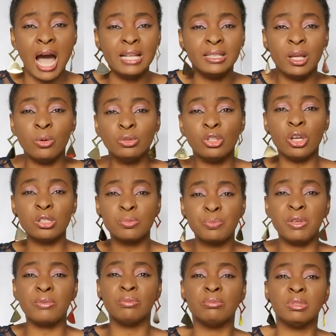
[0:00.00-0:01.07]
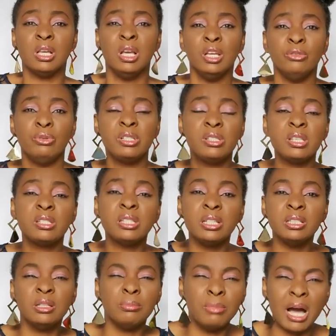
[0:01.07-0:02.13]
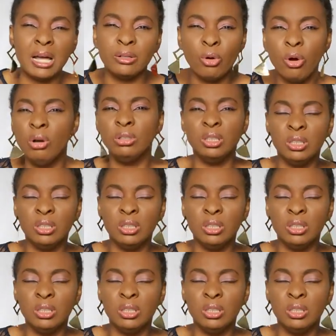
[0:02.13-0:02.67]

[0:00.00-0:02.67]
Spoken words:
and they'll just be resisting the man.